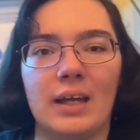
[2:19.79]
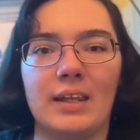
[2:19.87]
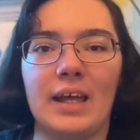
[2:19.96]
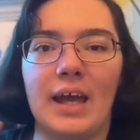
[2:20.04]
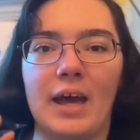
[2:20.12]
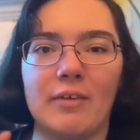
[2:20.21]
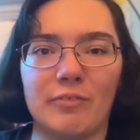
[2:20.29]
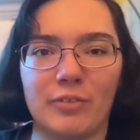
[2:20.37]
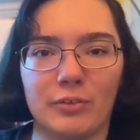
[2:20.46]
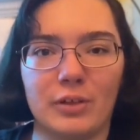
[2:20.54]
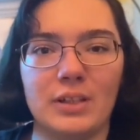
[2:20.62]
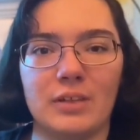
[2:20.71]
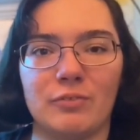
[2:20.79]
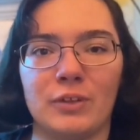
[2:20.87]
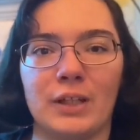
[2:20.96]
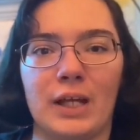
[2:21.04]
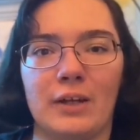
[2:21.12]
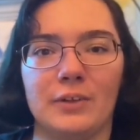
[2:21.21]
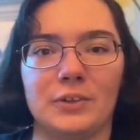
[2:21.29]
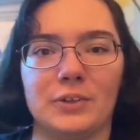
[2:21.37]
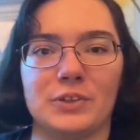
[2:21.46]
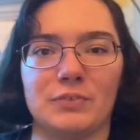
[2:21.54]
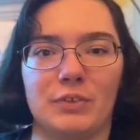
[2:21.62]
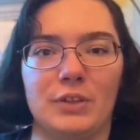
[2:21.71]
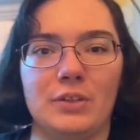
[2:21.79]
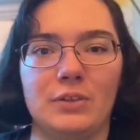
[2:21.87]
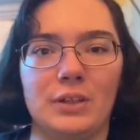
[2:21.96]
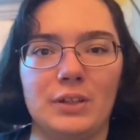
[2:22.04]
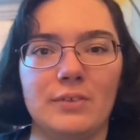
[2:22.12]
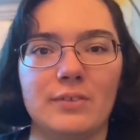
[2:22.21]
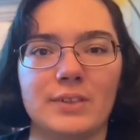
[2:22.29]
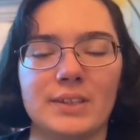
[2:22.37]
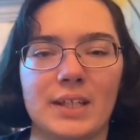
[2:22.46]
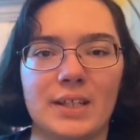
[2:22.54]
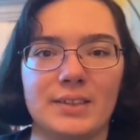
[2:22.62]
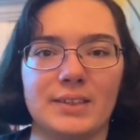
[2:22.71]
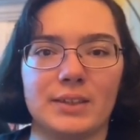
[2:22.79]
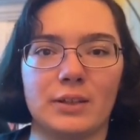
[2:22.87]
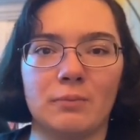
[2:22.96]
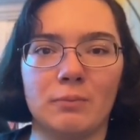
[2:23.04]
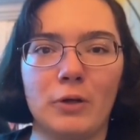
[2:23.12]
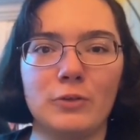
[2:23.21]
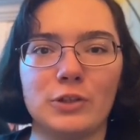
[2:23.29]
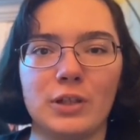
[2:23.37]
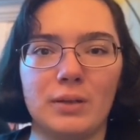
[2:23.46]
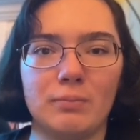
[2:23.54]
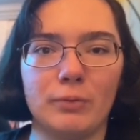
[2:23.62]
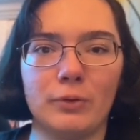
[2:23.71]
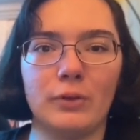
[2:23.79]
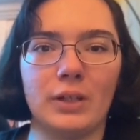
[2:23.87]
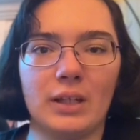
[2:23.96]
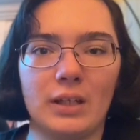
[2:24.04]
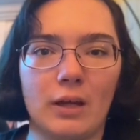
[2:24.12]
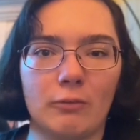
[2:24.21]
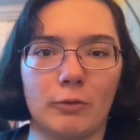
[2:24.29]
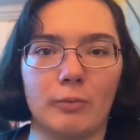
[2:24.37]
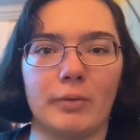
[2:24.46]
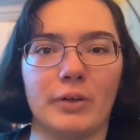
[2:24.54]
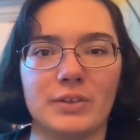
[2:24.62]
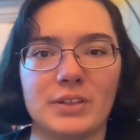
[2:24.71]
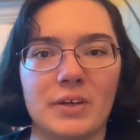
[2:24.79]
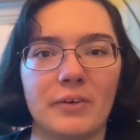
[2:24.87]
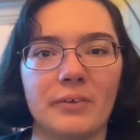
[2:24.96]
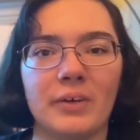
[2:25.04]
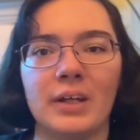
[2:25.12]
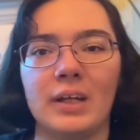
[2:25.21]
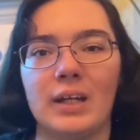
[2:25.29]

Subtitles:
And they have 3 different characters for you to use. It's Kimochi, Buki, and Roberto.